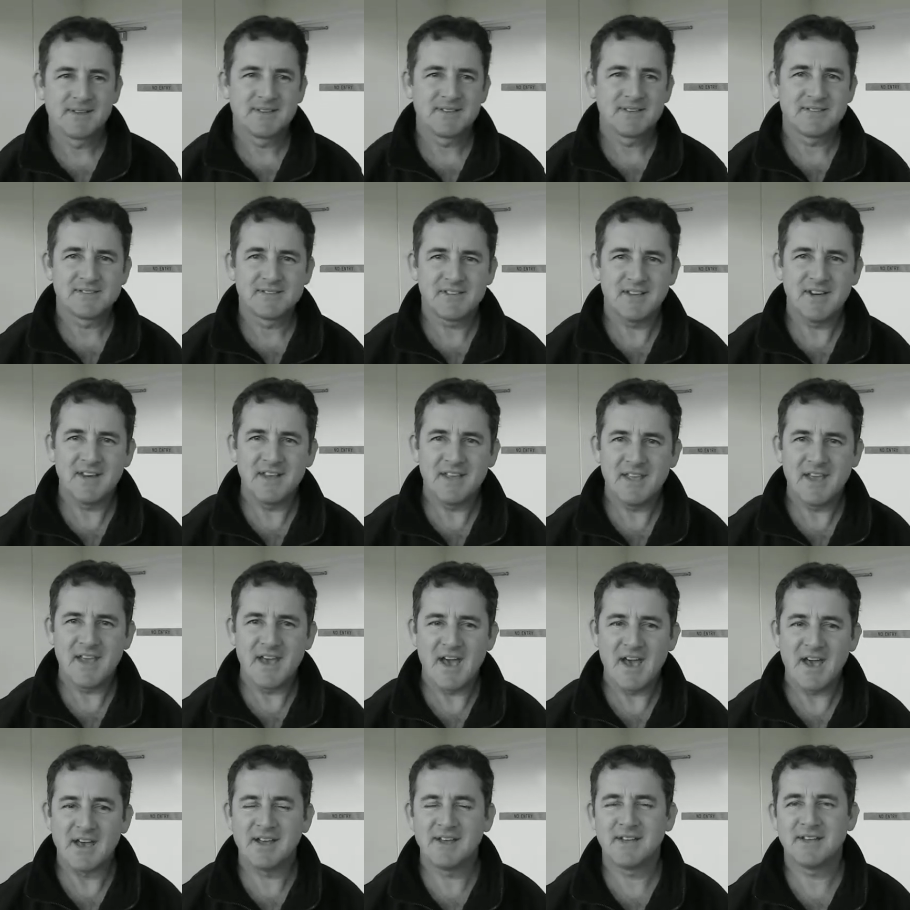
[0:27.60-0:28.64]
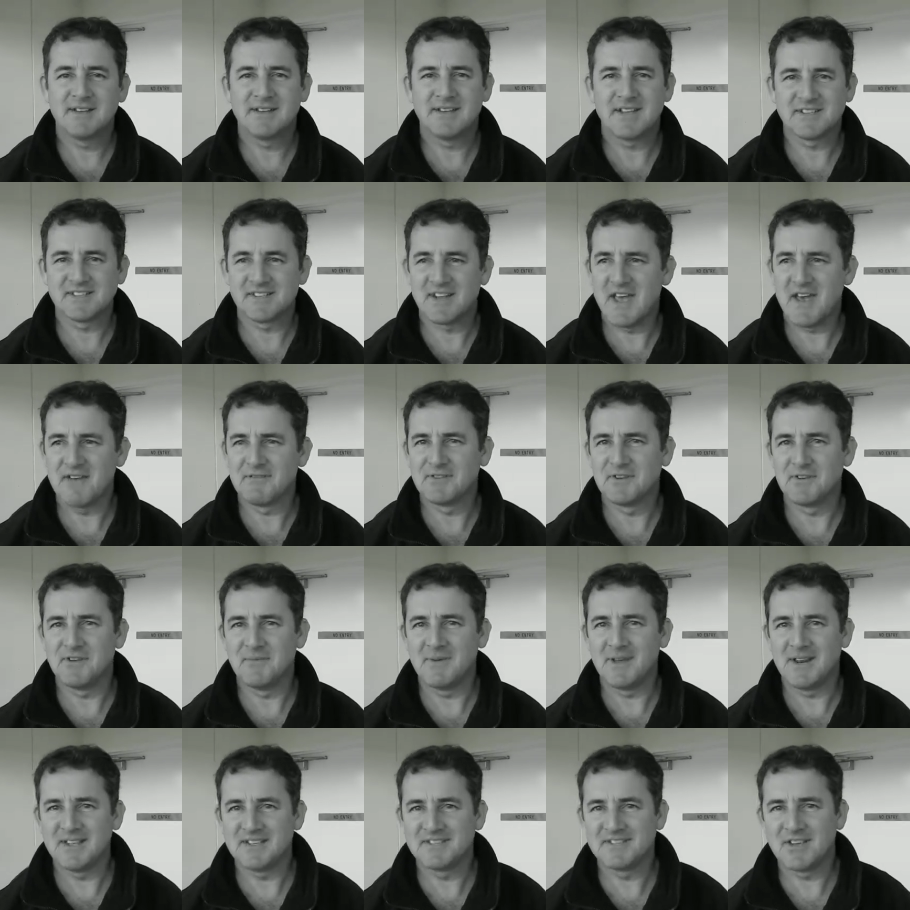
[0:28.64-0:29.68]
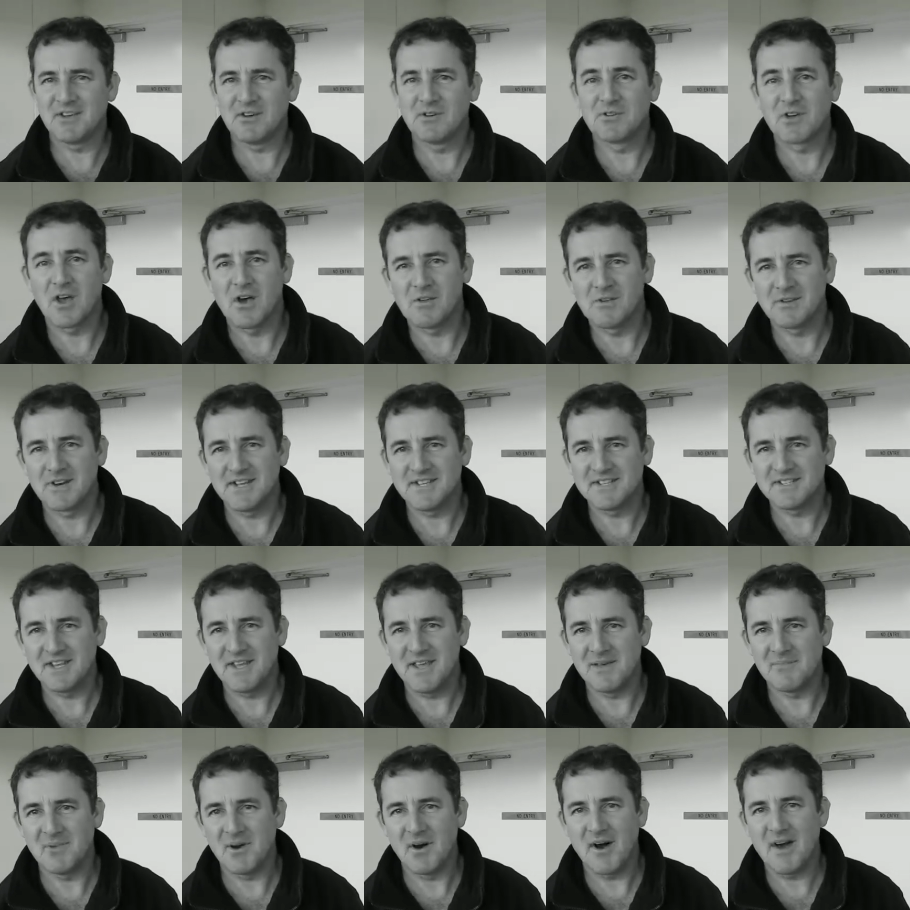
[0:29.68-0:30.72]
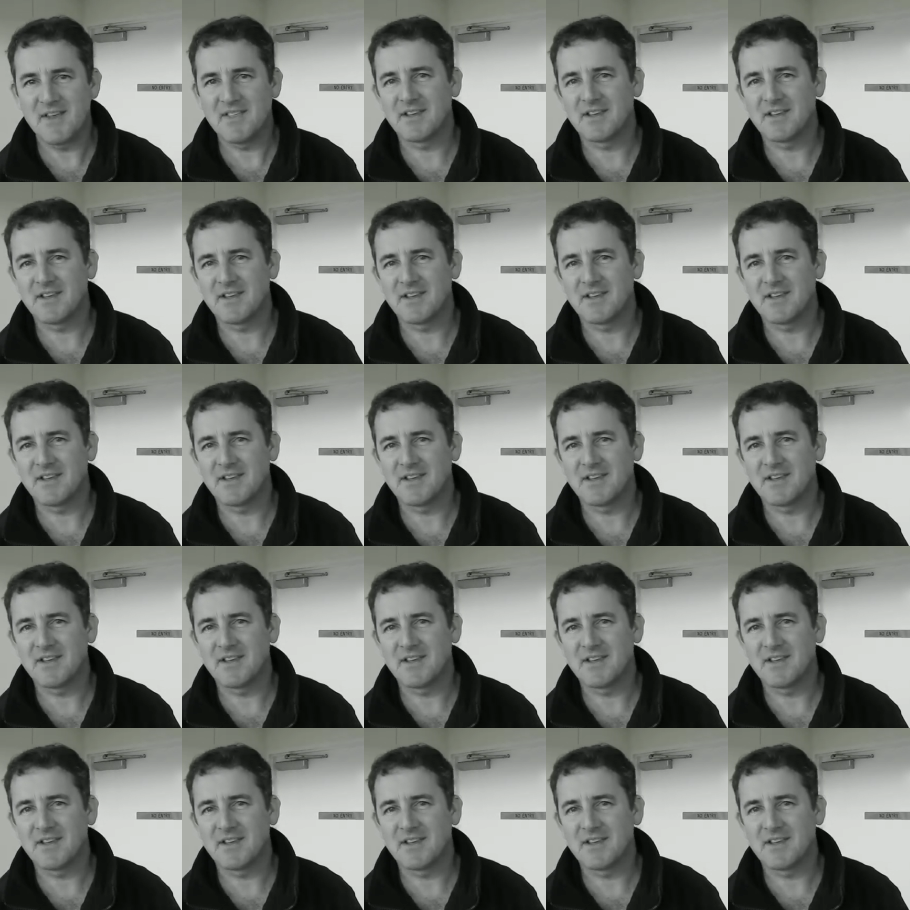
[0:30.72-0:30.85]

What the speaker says: Sydney doesn't have too many seal colonies nearby.